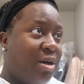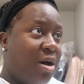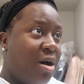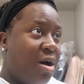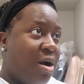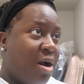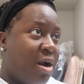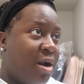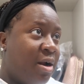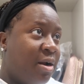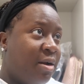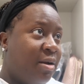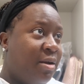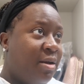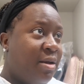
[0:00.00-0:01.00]
are,
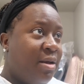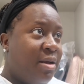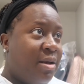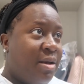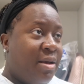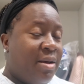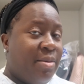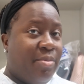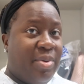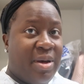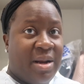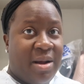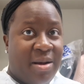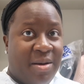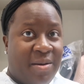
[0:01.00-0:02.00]
but